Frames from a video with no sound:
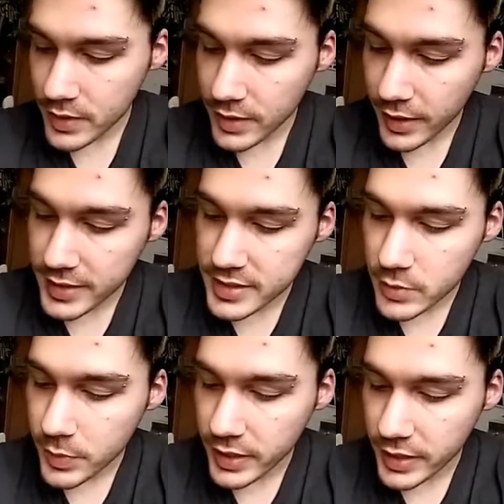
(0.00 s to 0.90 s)
Like I
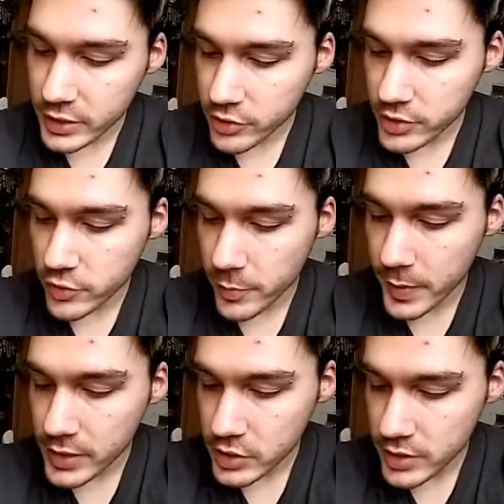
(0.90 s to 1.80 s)
said, beginning
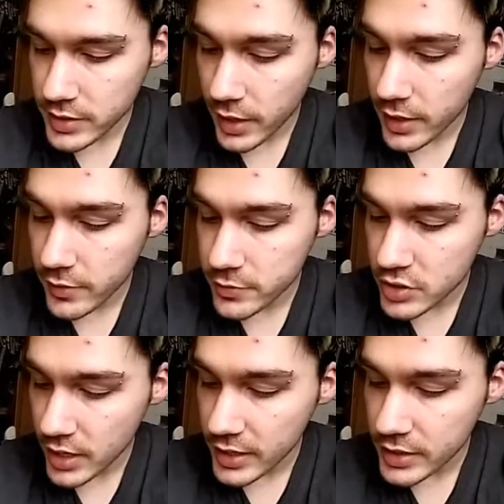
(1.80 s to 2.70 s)
transformation of
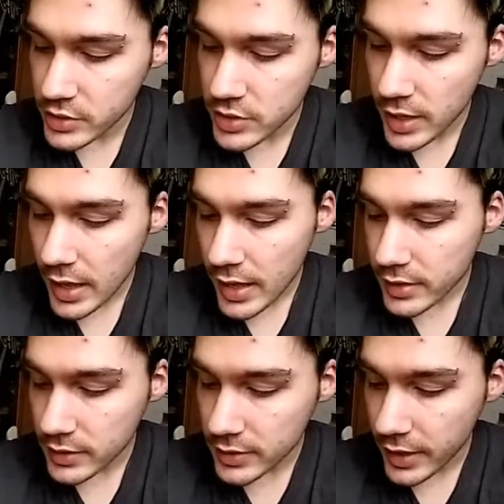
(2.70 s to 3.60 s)
change,
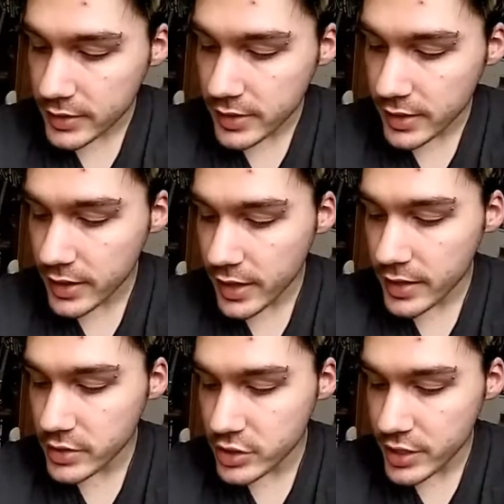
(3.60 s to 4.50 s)
collecting
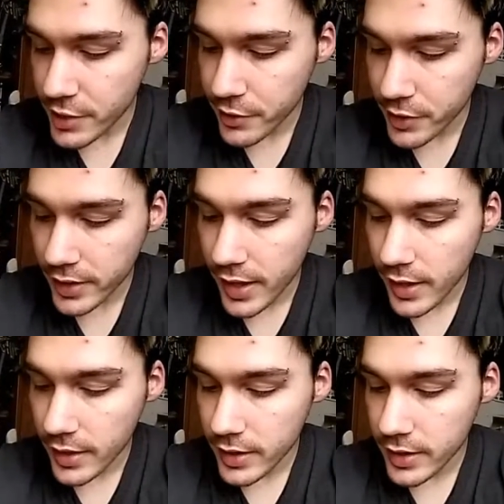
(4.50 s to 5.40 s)
and sharing
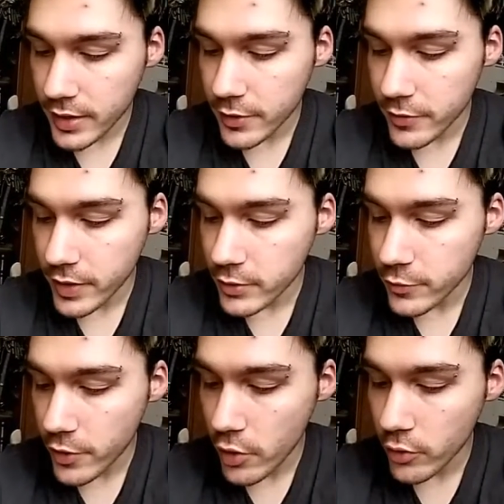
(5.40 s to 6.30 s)
of
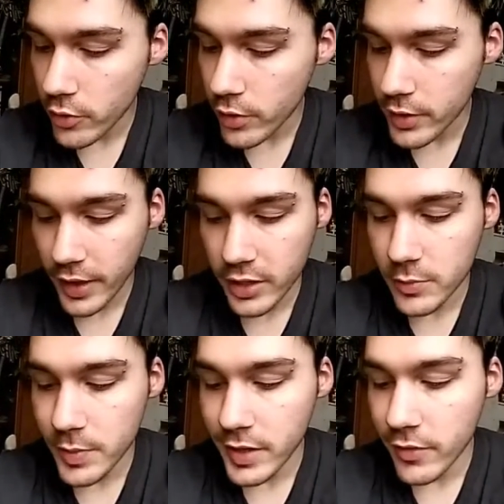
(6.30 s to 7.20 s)
info, that
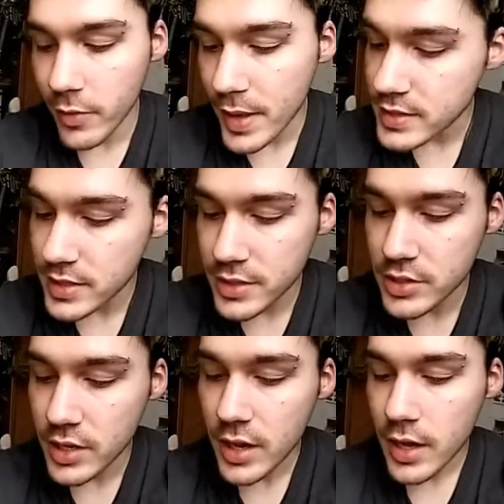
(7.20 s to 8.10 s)
could be of a
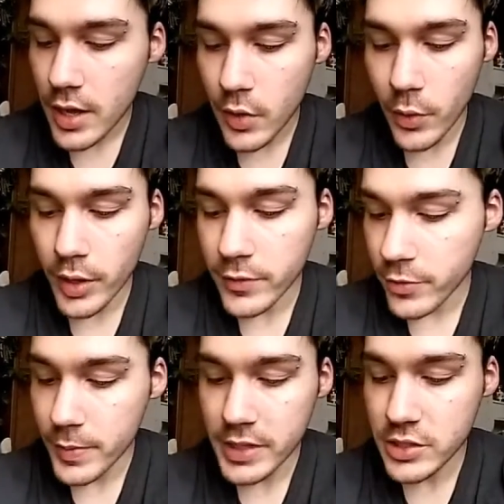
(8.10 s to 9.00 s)
message or
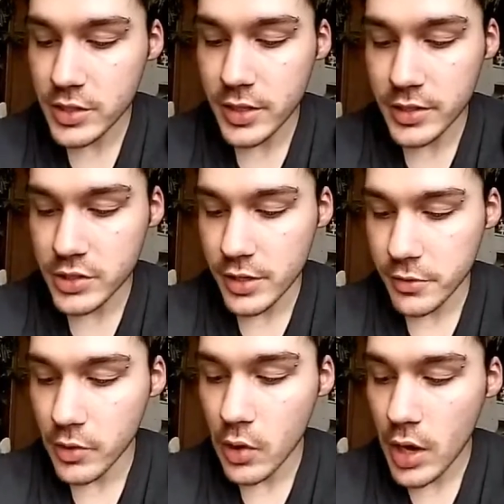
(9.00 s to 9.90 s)
information in
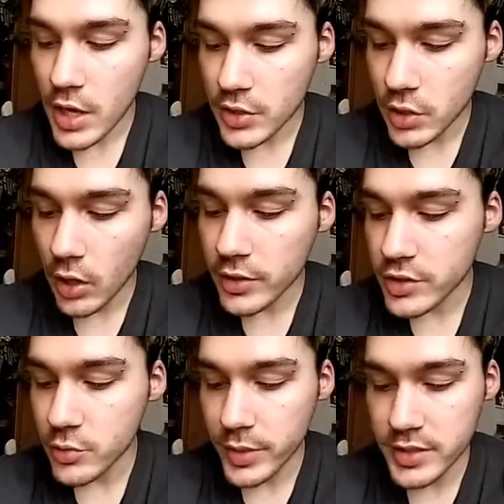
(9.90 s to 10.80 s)
general,
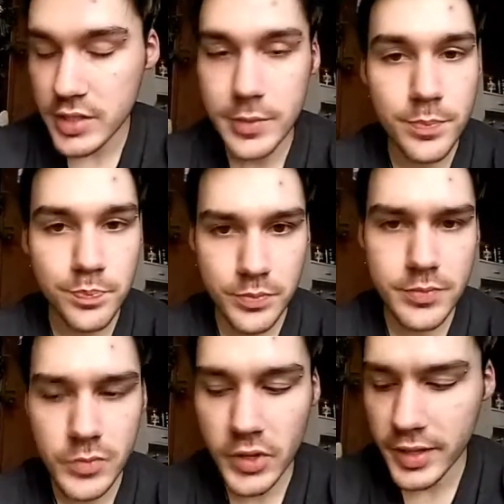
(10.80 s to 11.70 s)
knowledge, wisdom,
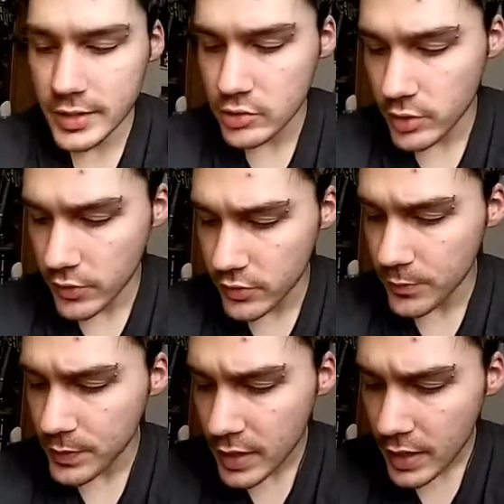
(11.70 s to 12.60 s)
you get the drift.